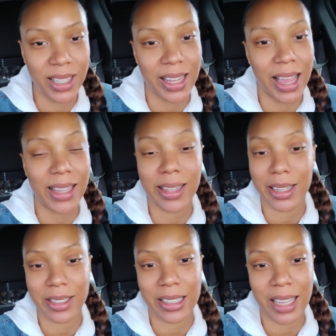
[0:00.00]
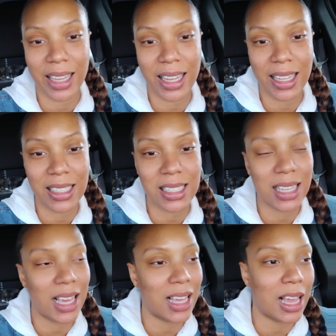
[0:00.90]
Like, literally, he's
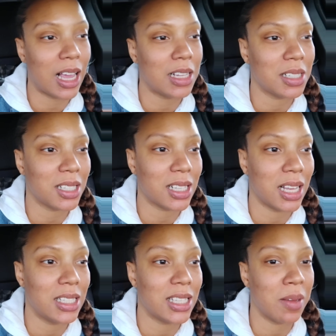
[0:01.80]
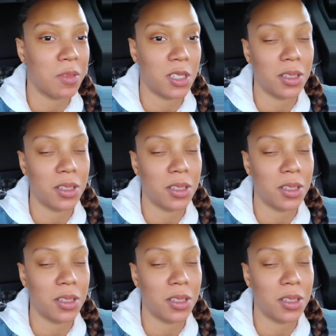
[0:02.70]
able